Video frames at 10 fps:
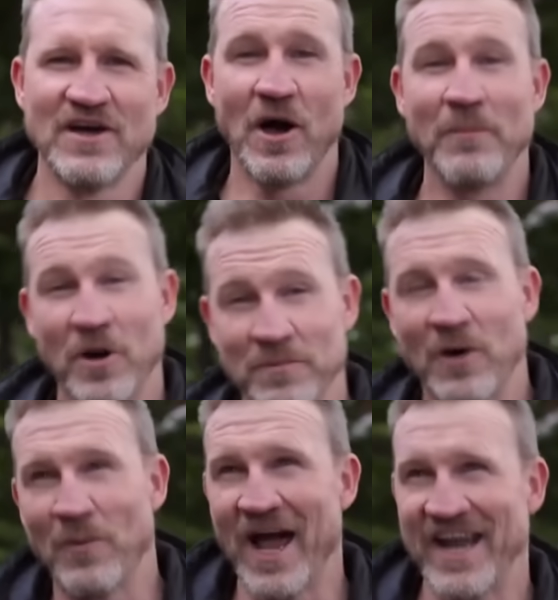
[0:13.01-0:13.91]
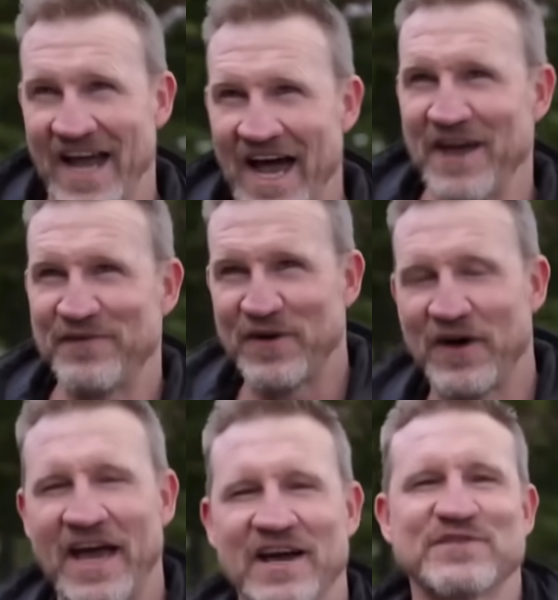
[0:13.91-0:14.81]
I'm on my way into AFL
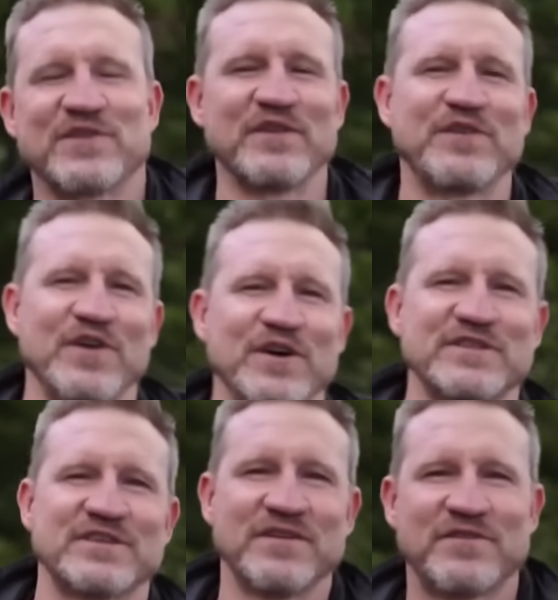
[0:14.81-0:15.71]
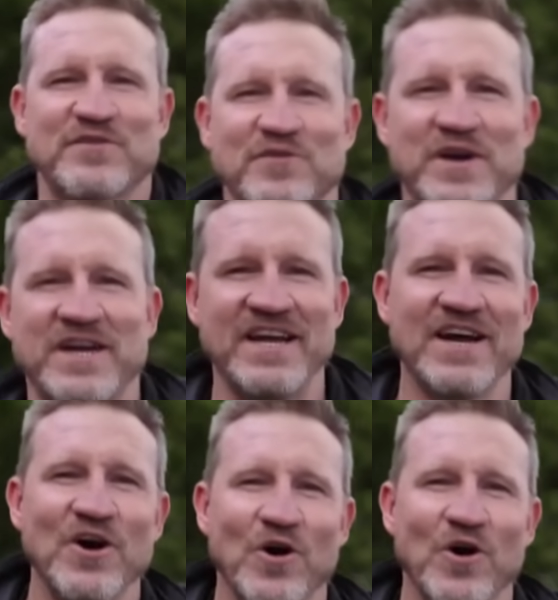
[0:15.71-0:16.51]
House for the first of three